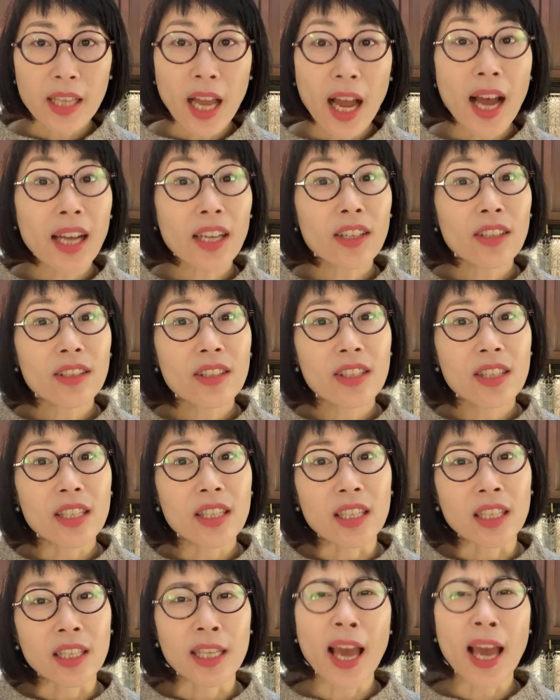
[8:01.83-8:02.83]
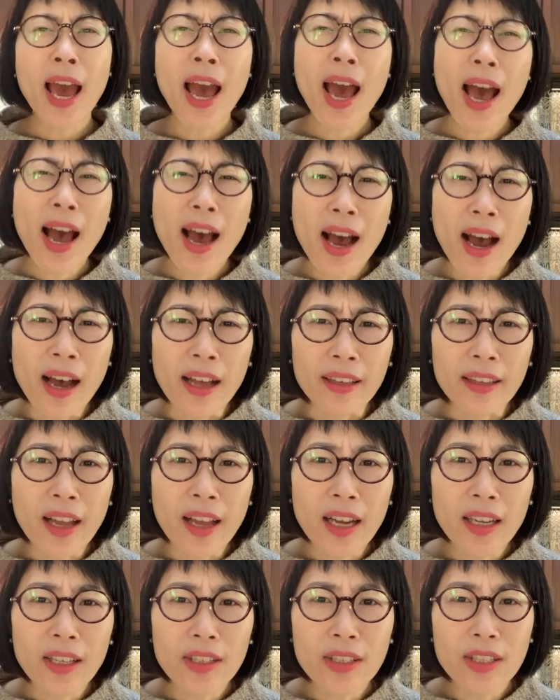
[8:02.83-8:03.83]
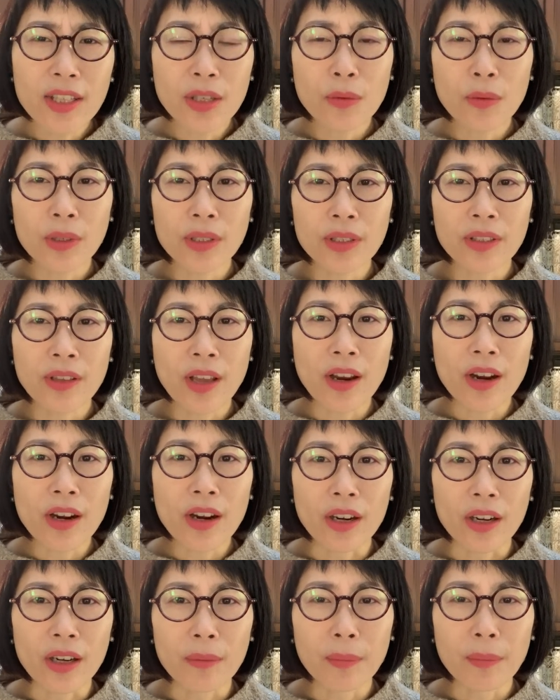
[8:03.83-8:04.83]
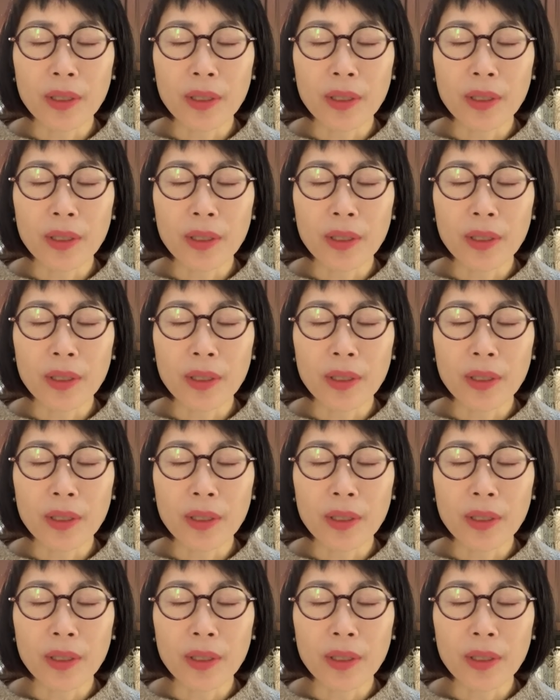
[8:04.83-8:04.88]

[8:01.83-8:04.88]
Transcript: Taguchi. Yeah, Taguchi was there.